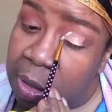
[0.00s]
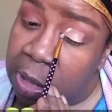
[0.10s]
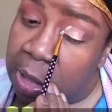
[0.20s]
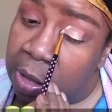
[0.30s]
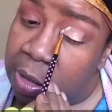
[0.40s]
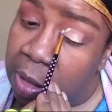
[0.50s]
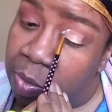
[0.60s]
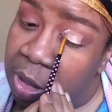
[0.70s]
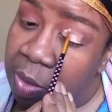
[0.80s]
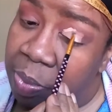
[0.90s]
things
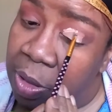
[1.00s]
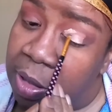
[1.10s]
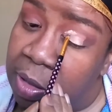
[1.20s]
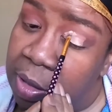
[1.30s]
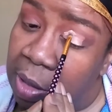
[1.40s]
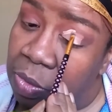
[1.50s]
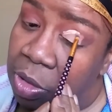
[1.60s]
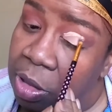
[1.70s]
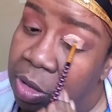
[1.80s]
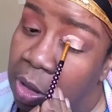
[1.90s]
and many places I
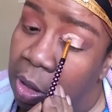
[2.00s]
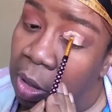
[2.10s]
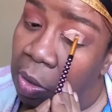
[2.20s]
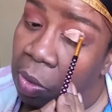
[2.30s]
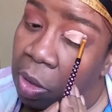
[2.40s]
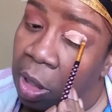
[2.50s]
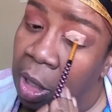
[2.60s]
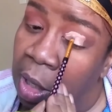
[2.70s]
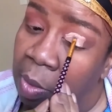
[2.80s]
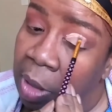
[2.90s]
wanted to go,
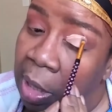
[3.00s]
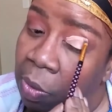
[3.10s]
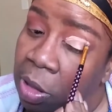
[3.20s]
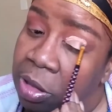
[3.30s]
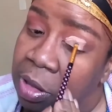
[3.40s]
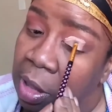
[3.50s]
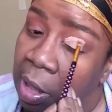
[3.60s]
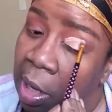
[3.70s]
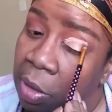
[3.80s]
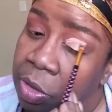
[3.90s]
but I wasn't
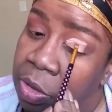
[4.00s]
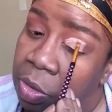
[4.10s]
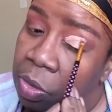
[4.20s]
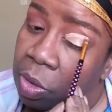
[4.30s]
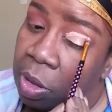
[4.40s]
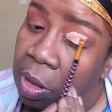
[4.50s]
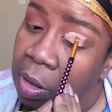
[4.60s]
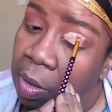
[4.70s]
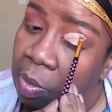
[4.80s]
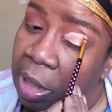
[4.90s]
allowed to.
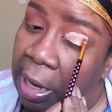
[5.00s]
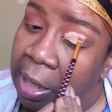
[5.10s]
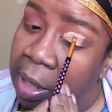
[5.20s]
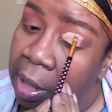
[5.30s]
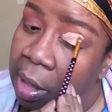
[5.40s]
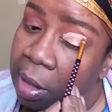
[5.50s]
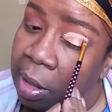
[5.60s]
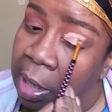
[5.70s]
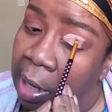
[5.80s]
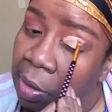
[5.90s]
But I get it
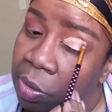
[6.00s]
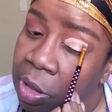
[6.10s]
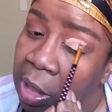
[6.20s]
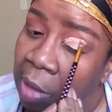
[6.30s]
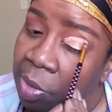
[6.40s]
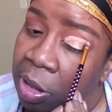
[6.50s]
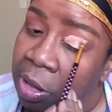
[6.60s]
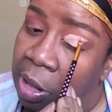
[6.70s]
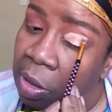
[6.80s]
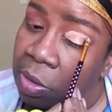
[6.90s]
now that I'm an
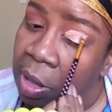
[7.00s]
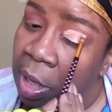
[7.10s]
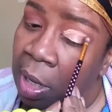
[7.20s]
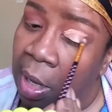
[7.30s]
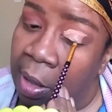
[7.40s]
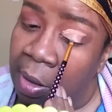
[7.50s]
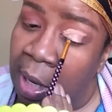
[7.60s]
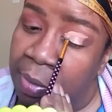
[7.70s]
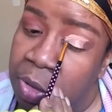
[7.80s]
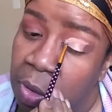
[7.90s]
adult. I don't
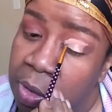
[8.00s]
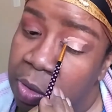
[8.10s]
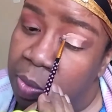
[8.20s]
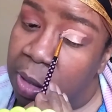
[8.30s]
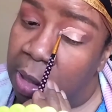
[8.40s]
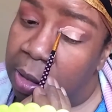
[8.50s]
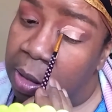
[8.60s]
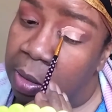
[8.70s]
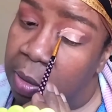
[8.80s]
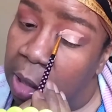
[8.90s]
have daughters, but I
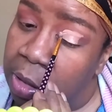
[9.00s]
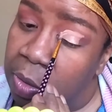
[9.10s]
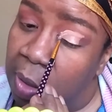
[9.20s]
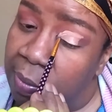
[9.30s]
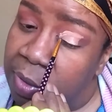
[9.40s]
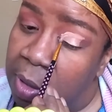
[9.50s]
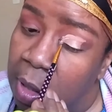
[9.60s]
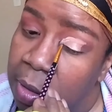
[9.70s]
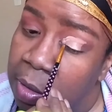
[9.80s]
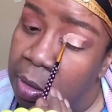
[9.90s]
do have
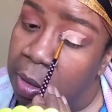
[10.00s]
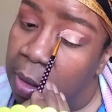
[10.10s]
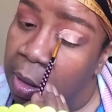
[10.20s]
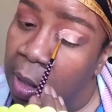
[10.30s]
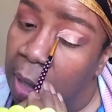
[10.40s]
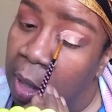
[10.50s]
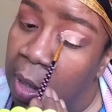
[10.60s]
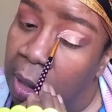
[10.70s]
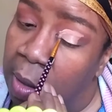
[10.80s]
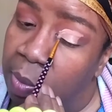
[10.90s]
sons.
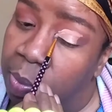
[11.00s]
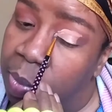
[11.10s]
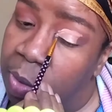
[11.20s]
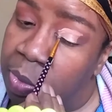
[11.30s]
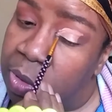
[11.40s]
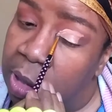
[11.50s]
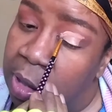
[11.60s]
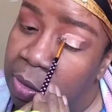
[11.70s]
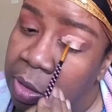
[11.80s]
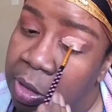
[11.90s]
People say
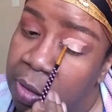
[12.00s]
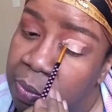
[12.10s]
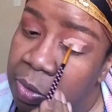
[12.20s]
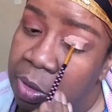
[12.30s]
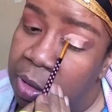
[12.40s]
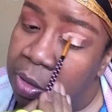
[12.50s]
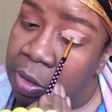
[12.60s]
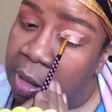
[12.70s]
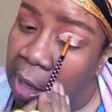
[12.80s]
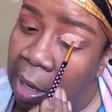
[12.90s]
there's a difference. It's
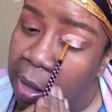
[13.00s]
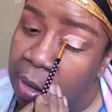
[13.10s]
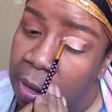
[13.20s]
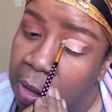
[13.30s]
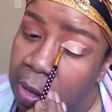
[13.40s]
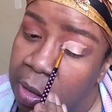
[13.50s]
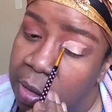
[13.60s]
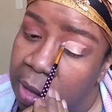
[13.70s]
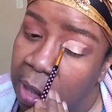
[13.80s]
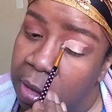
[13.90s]
not.
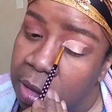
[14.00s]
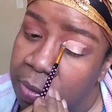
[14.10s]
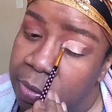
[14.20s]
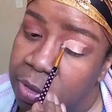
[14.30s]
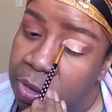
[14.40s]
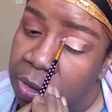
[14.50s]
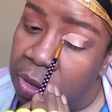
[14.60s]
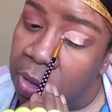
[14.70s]
It's not a difference.